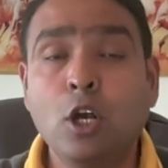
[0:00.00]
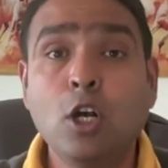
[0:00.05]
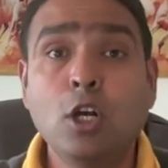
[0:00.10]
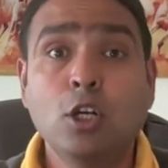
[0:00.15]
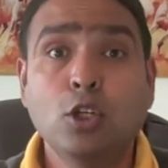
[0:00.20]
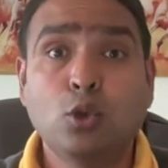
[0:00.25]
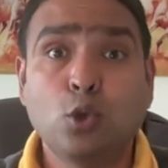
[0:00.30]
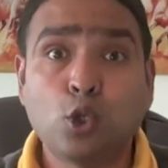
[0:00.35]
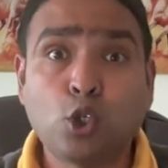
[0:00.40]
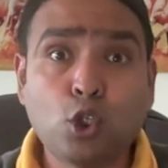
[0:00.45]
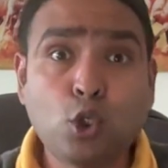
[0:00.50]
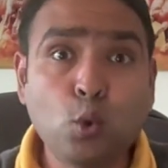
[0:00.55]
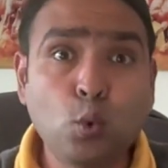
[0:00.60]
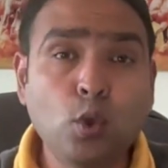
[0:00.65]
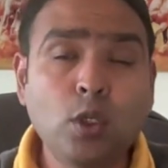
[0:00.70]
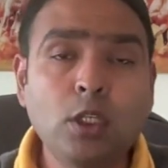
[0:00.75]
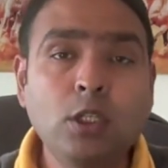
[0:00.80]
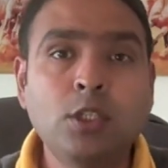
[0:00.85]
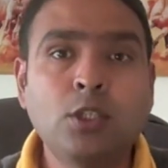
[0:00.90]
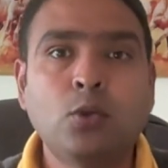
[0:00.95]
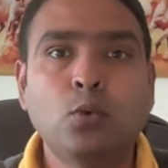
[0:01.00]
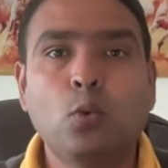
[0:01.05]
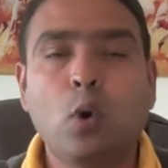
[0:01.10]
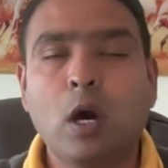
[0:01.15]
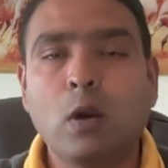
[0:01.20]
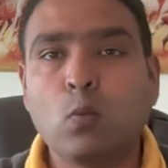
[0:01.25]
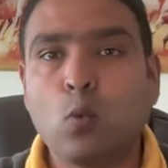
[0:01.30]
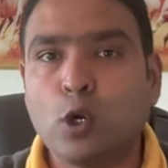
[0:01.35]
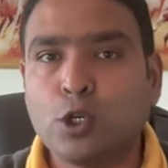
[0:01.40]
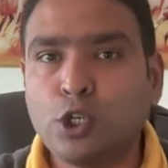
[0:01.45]
So students who are
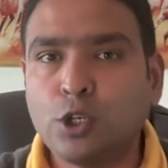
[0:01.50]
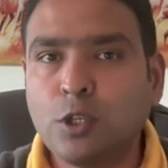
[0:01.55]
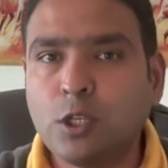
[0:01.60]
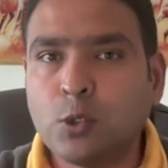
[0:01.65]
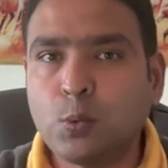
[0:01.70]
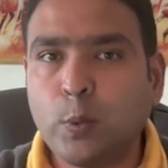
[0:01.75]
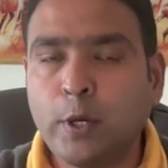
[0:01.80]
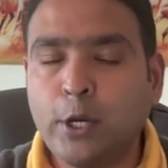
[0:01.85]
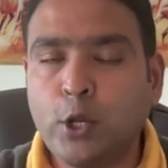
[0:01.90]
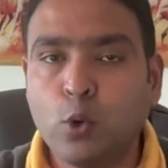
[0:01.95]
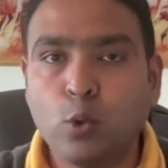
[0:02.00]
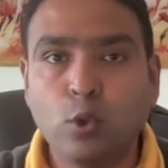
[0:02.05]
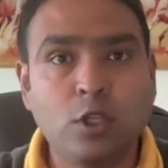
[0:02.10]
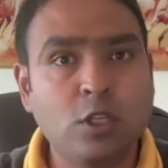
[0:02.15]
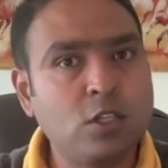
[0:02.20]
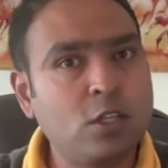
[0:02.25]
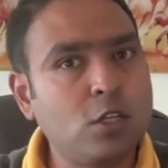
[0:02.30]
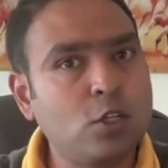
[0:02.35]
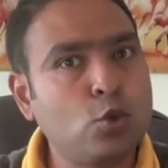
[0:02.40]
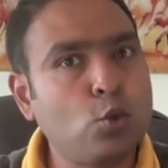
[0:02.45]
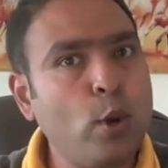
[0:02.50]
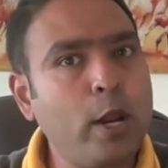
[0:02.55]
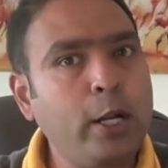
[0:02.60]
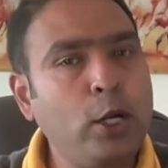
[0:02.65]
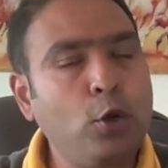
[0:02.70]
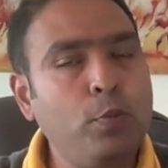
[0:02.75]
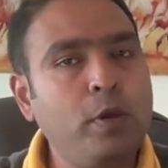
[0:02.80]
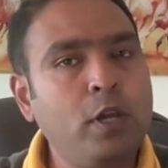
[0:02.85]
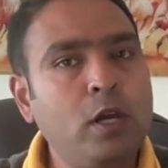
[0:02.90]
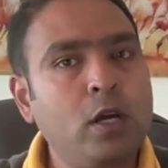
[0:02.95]
watching this video, this is going
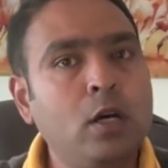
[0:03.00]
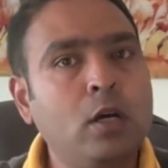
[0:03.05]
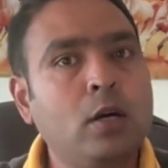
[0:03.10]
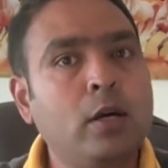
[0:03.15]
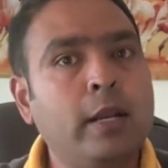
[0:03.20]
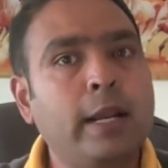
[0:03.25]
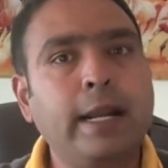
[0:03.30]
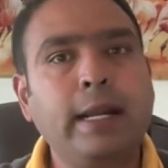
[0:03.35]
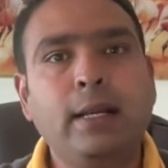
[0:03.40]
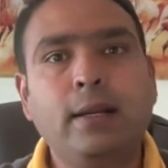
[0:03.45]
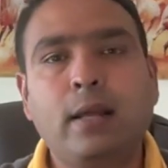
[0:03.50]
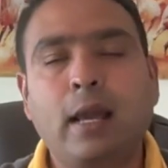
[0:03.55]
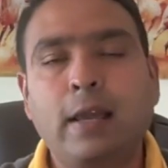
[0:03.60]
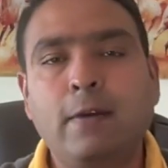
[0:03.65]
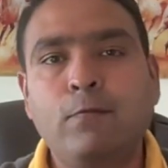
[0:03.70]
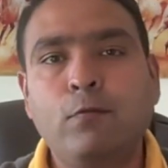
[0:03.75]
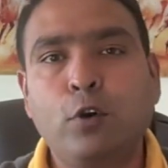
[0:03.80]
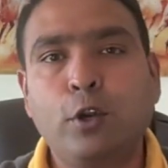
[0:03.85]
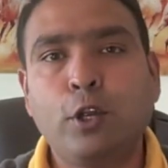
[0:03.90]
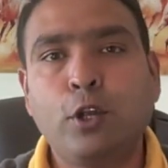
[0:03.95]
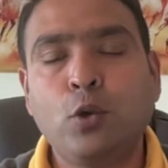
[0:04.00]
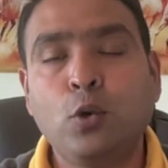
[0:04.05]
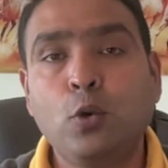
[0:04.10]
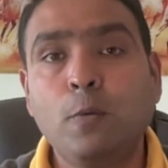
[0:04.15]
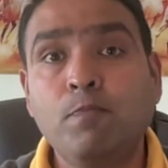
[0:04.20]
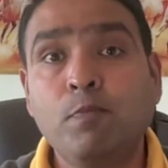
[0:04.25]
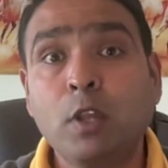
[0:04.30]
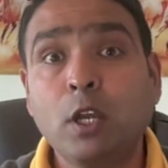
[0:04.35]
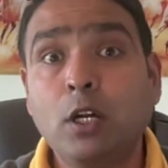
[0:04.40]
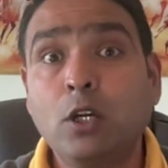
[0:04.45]
to be a great time for you
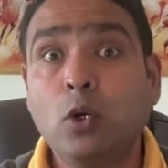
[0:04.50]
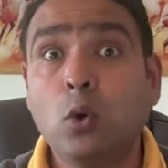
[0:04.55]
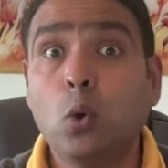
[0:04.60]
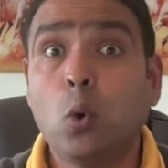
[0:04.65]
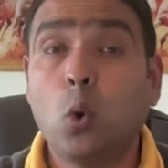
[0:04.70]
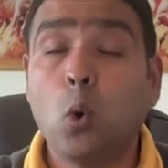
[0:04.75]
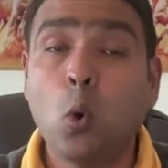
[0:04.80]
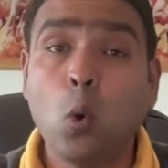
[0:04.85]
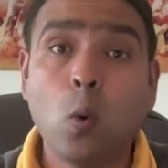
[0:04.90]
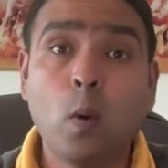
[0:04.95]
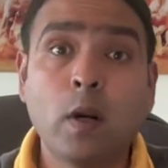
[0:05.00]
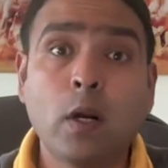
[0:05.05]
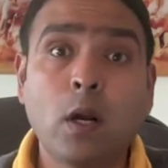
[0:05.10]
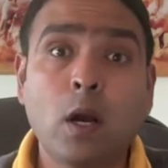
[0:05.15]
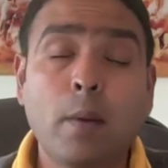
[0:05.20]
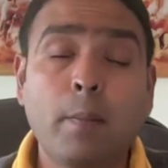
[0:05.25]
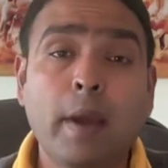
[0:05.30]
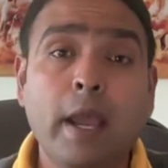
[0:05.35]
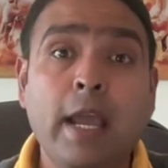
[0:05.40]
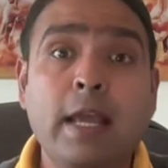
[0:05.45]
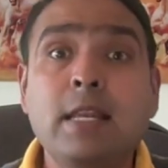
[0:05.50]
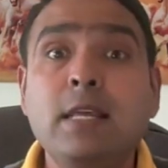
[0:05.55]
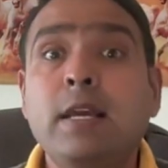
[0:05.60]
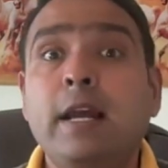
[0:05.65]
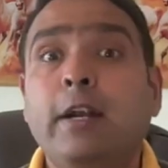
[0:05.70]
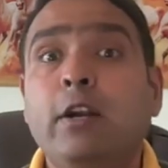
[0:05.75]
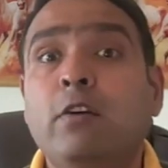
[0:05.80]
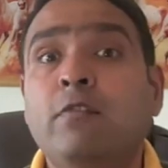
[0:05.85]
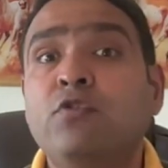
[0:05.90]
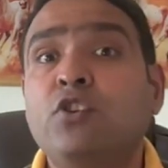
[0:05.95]
to overcome any
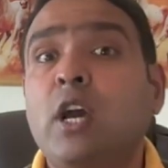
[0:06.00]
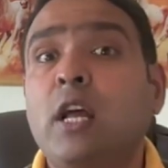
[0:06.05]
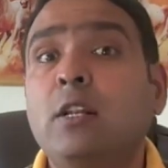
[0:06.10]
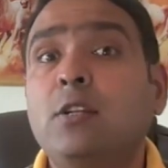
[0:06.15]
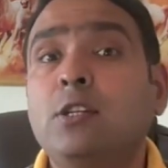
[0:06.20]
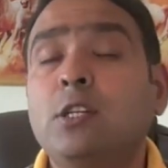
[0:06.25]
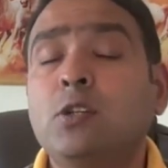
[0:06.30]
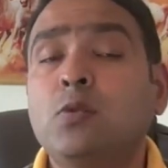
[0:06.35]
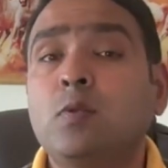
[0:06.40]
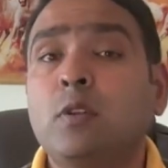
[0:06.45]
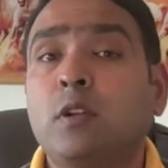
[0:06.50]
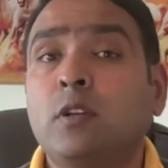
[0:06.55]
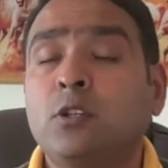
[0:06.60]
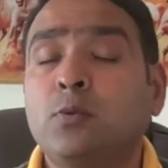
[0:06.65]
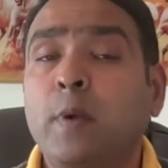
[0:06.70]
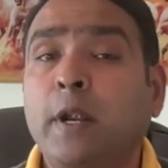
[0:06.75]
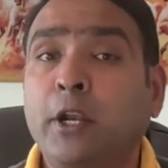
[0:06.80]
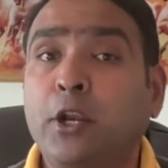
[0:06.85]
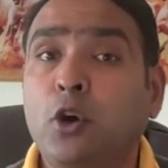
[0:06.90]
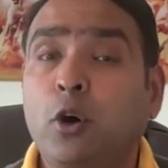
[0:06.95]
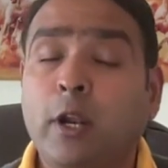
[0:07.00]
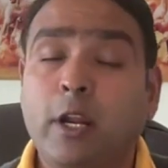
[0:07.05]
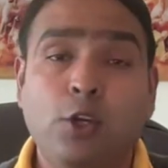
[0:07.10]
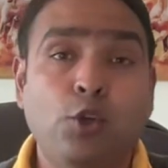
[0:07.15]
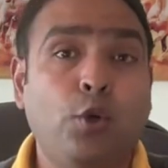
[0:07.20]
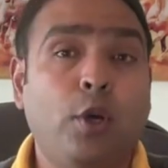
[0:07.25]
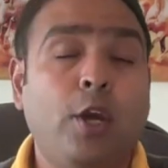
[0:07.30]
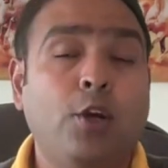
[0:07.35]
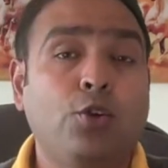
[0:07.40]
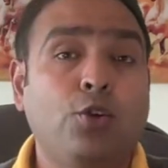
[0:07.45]
kind of challenges with respect to your
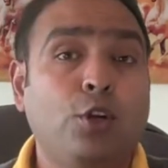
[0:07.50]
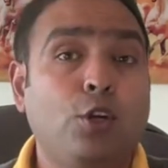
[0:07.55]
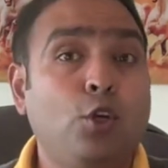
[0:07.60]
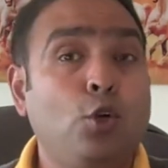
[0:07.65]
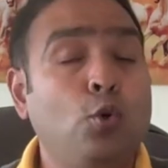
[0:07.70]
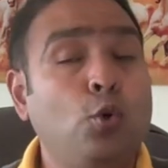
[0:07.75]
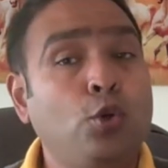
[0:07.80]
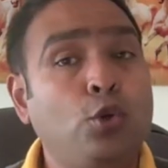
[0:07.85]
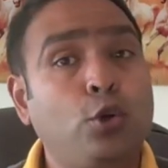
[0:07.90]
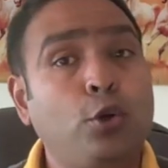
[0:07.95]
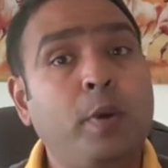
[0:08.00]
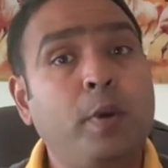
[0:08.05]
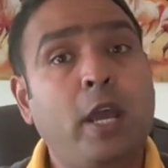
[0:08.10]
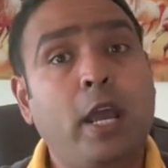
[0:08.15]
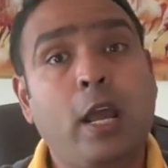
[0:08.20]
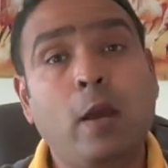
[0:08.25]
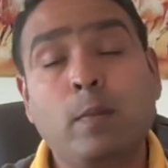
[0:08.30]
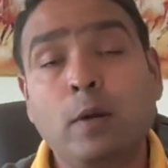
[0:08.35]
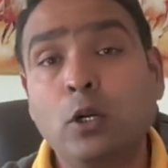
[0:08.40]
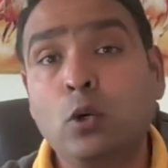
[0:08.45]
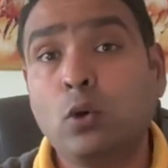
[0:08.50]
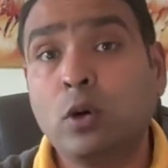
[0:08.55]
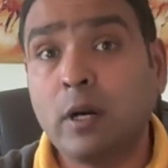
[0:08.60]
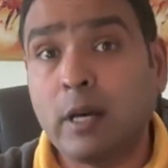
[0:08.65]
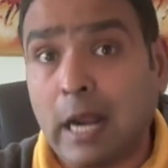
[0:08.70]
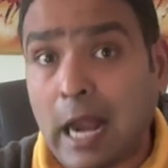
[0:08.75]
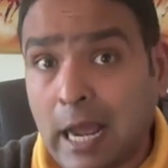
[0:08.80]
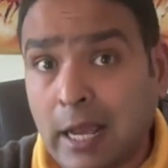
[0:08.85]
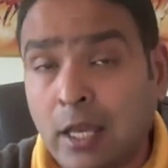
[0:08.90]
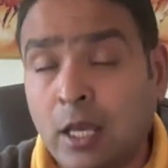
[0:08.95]
education. You should be able to
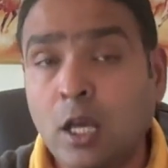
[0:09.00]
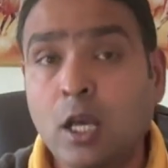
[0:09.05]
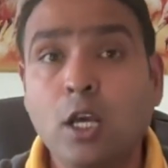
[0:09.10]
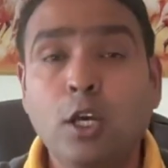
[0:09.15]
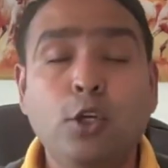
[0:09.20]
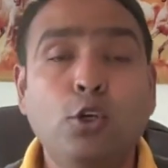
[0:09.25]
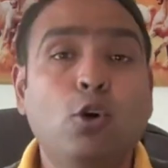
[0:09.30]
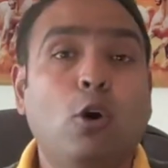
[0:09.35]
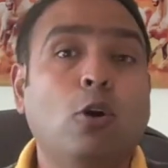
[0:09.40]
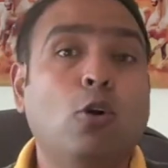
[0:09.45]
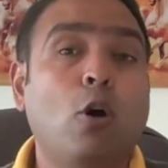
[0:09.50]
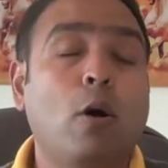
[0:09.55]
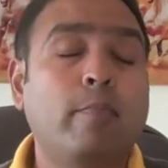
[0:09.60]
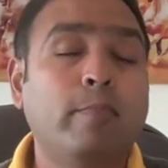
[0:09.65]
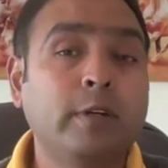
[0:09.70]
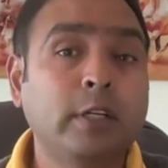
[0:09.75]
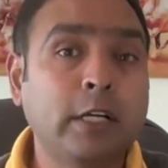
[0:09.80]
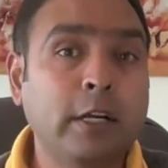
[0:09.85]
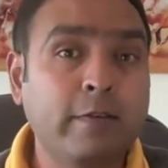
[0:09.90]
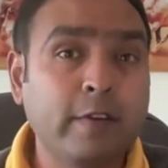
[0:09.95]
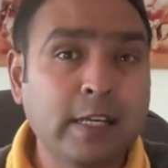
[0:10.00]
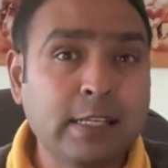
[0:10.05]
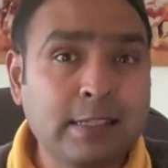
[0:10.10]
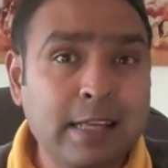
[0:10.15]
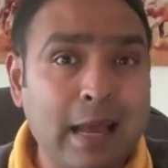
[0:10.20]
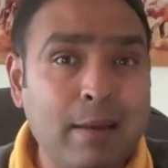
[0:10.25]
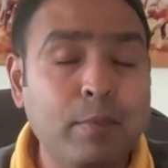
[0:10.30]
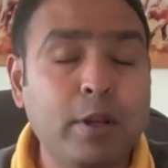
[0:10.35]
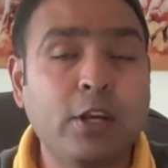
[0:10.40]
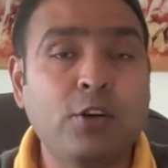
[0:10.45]
crack your competitive
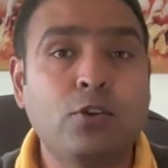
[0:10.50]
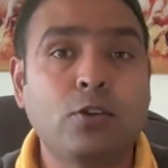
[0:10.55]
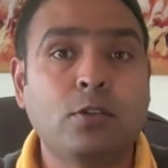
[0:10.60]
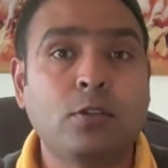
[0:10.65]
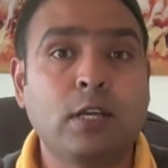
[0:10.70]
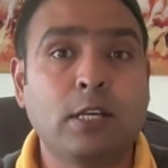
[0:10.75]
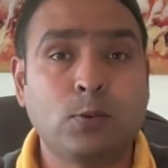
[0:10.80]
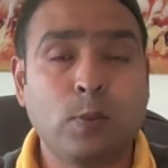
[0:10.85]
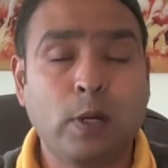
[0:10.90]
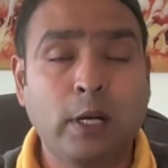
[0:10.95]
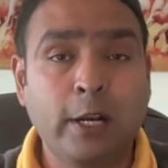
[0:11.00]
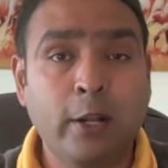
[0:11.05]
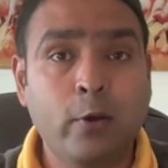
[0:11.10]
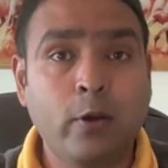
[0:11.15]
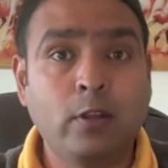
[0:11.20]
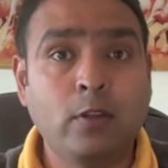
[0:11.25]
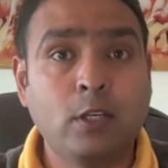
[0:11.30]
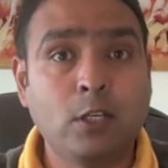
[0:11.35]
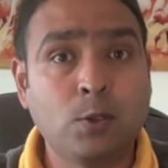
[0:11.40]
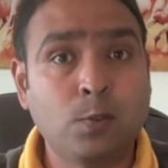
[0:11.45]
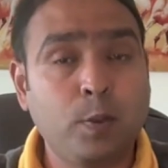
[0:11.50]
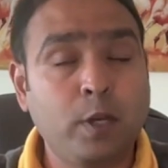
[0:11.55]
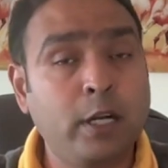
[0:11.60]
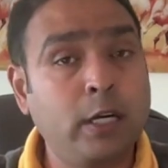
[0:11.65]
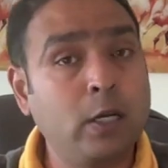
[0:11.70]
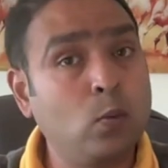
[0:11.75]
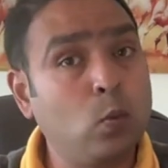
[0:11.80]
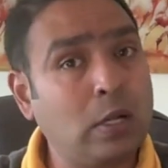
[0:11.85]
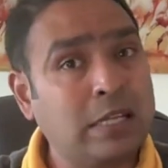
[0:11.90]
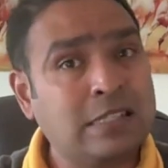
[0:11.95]
examinations as well during this
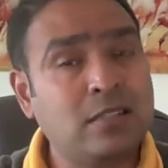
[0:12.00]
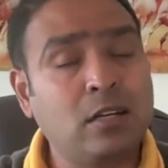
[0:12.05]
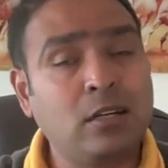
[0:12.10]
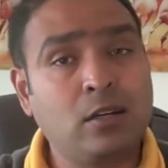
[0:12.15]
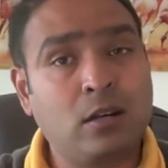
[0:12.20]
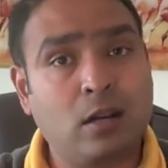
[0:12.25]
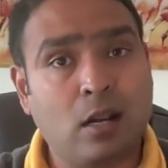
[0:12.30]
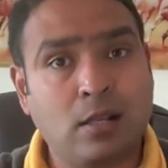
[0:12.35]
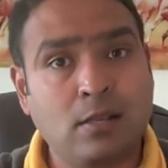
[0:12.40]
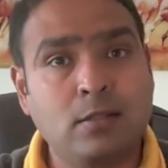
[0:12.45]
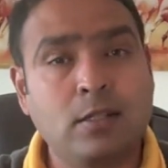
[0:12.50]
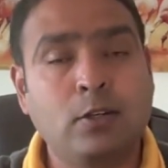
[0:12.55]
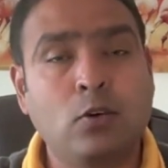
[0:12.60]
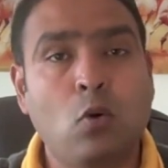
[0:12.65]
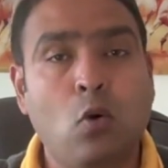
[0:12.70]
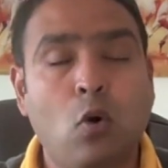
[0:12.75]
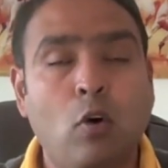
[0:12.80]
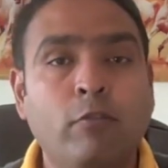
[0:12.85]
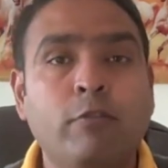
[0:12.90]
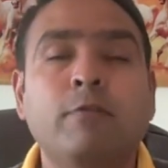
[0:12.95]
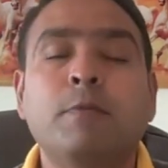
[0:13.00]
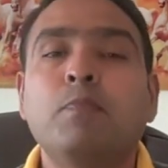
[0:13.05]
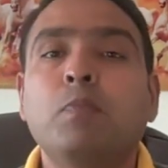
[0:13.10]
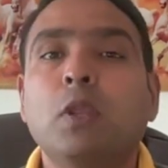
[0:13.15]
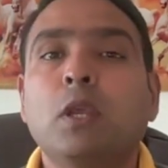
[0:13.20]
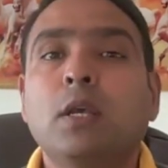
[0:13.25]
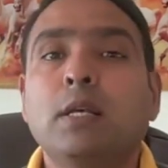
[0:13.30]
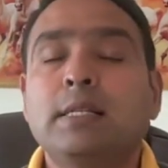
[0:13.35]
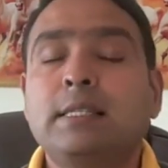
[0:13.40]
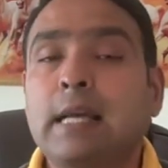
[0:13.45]
period once the transit of
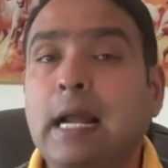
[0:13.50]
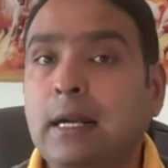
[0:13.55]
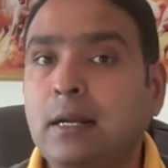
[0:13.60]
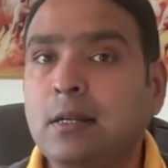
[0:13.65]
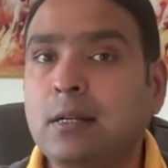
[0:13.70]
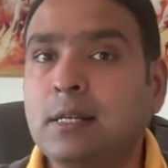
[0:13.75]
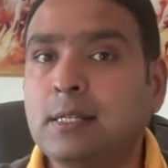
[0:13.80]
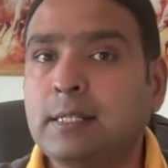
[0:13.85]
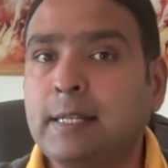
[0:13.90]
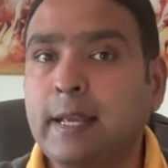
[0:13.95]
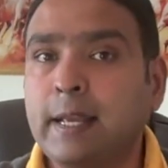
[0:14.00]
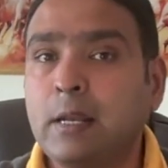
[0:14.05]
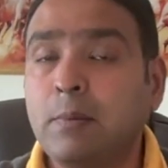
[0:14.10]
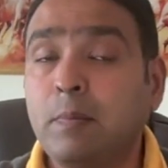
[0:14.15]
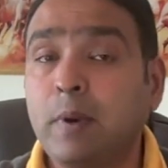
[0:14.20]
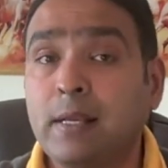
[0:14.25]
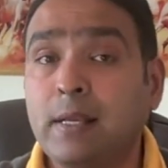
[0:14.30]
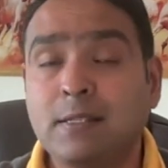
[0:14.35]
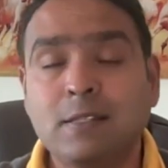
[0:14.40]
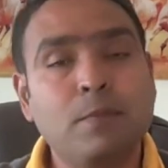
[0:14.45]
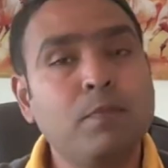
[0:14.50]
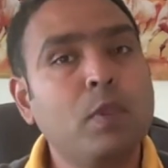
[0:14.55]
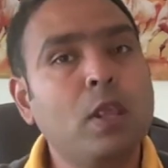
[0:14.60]
Saturn has taken place.